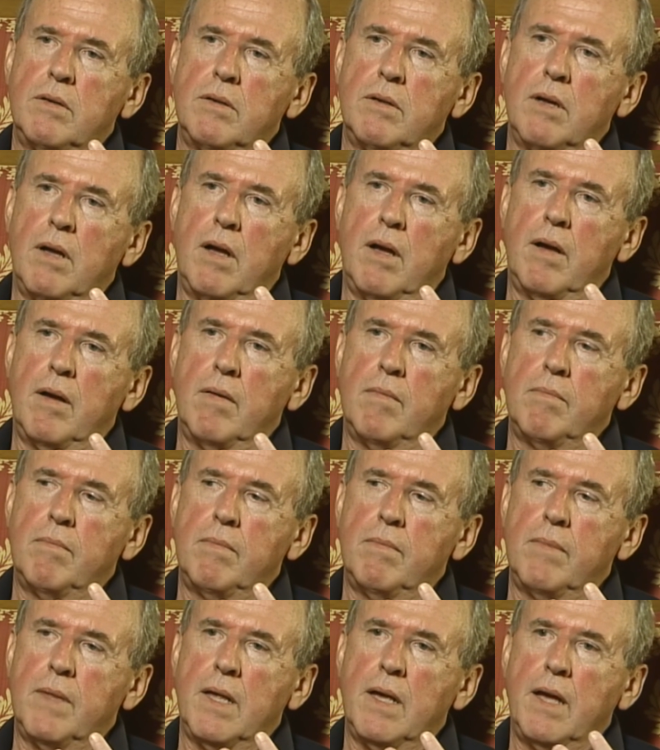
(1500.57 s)
uh,
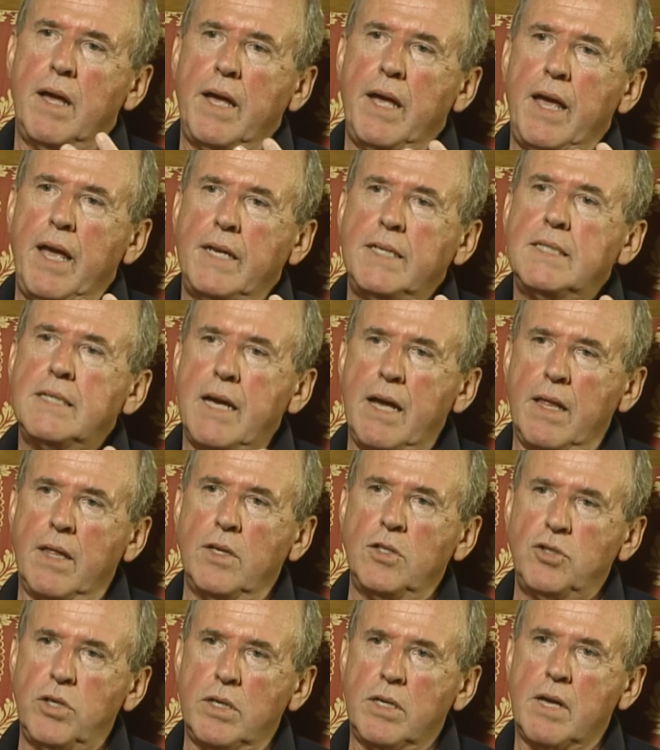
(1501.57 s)

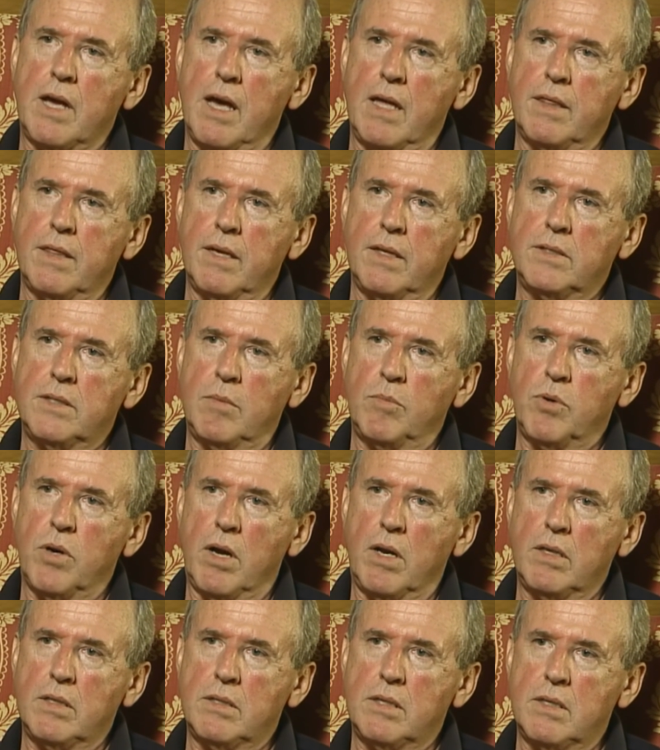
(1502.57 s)
intelligent Catholics and
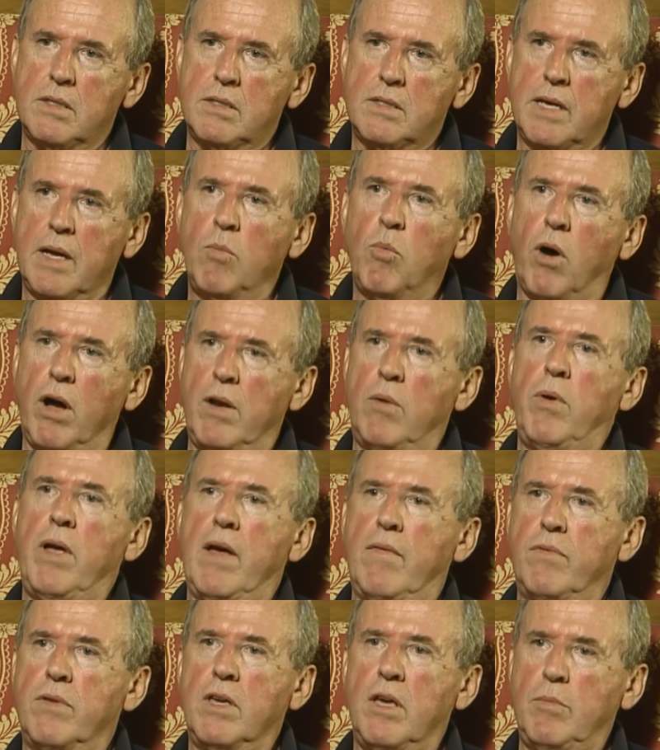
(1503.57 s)
Protestants said, why do we
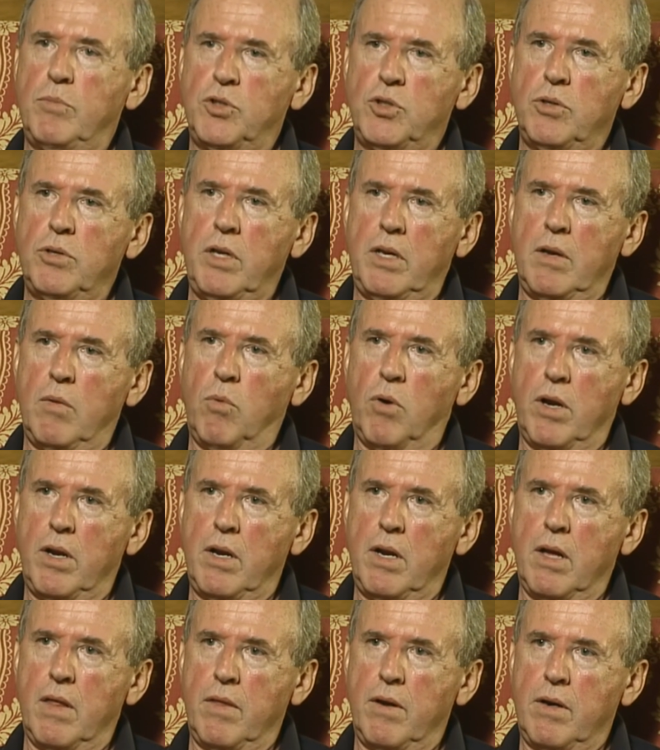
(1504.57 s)
have to keep shooting at one
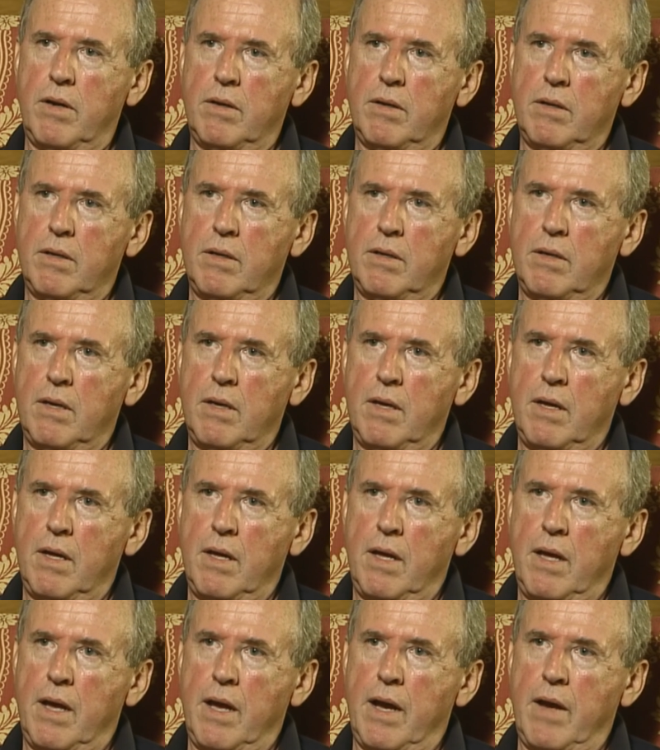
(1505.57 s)
another?
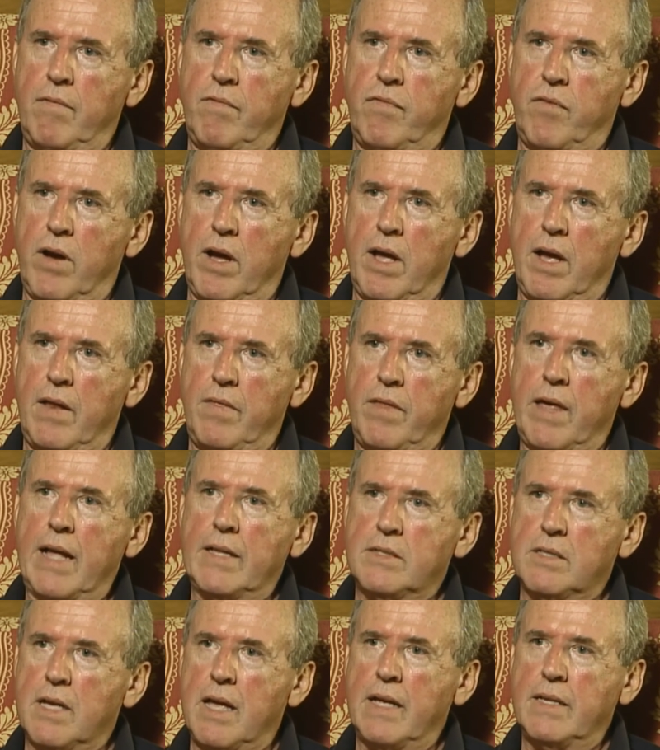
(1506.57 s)
And, and
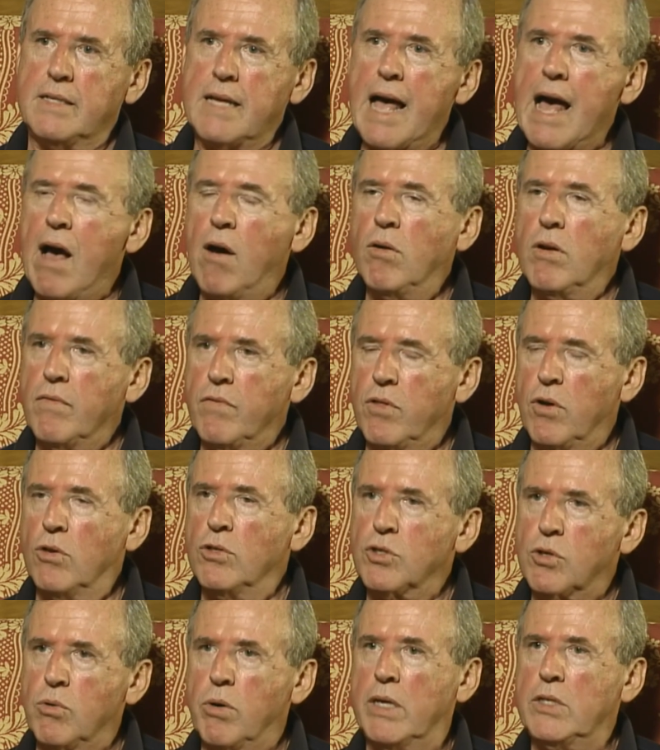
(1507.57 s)
that's it's out of
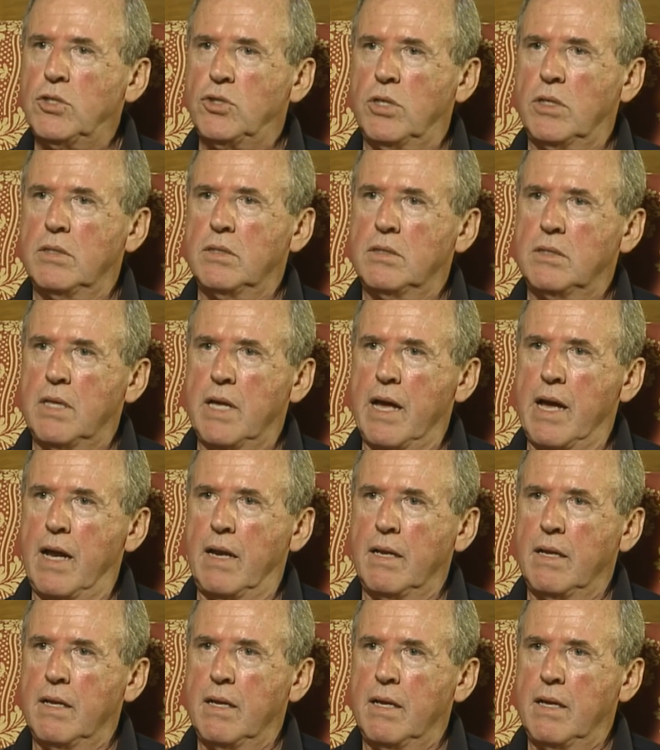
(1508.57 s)
those questions that
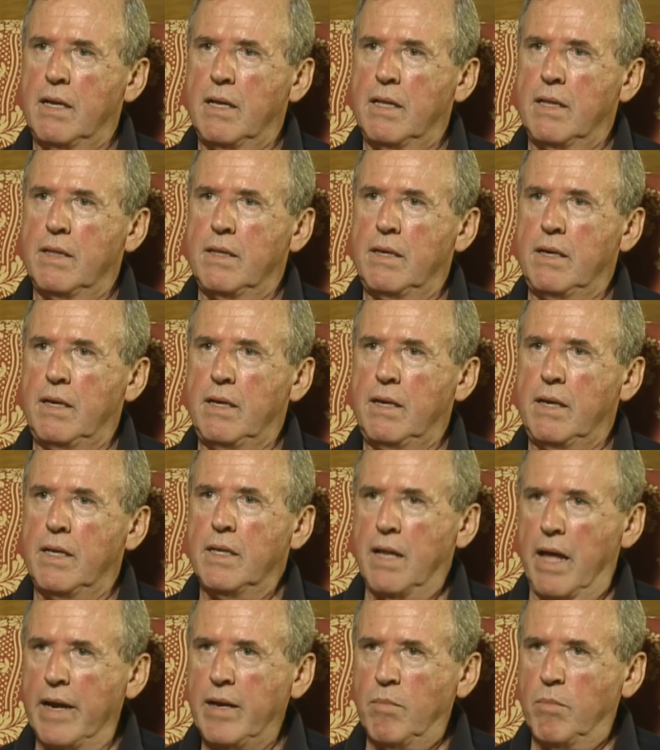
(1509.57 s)
the
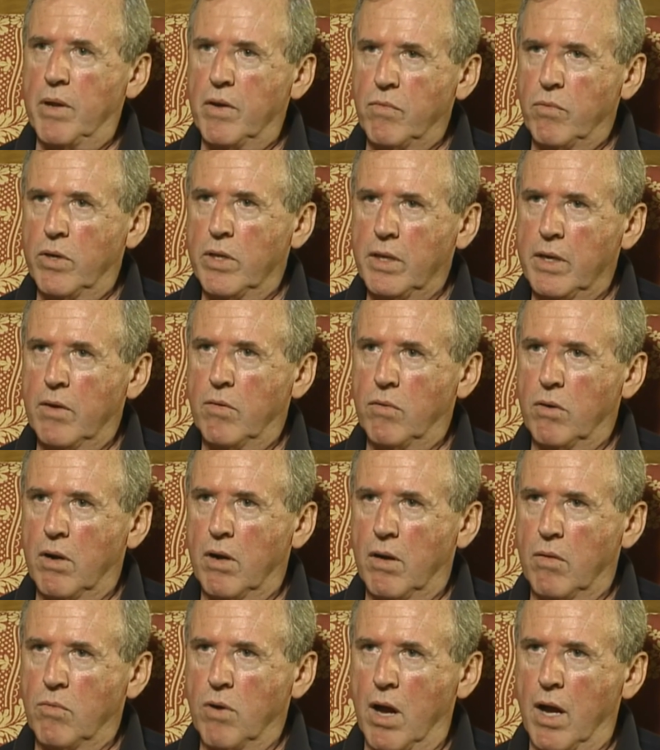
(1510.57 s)
Enlightenment really ar
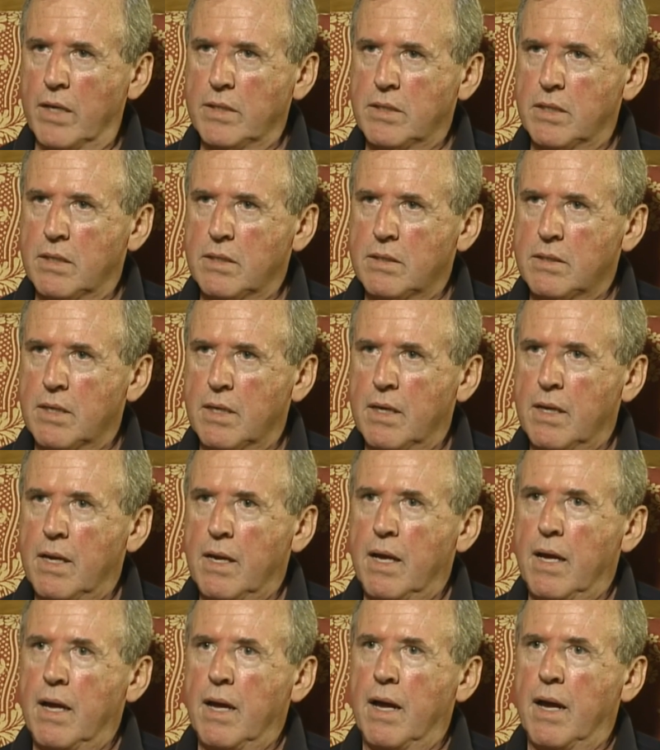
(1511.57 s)
arises.
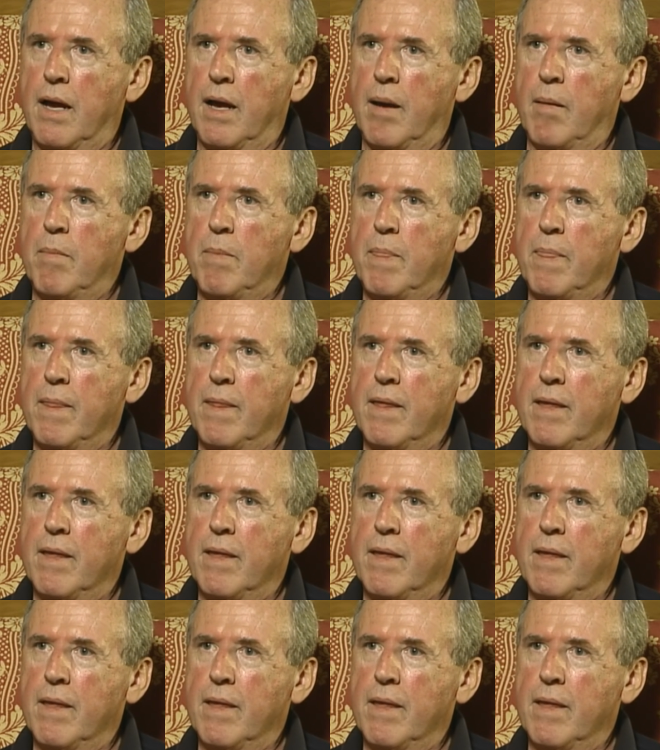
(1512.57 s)
Um,